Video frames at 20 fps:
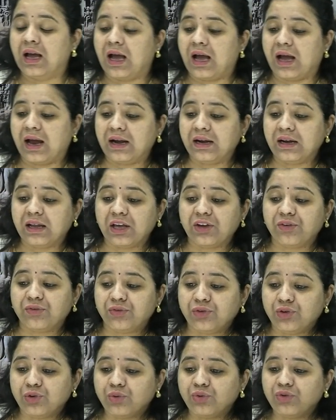And
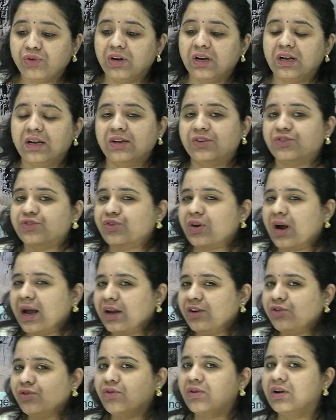if you
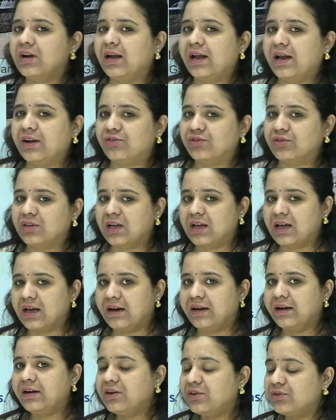try to relate to the
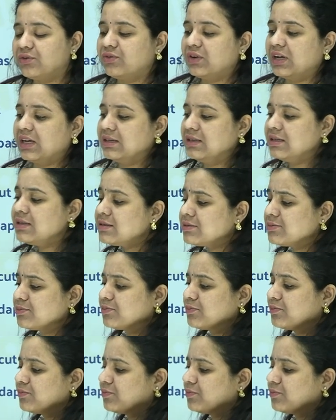current affairs,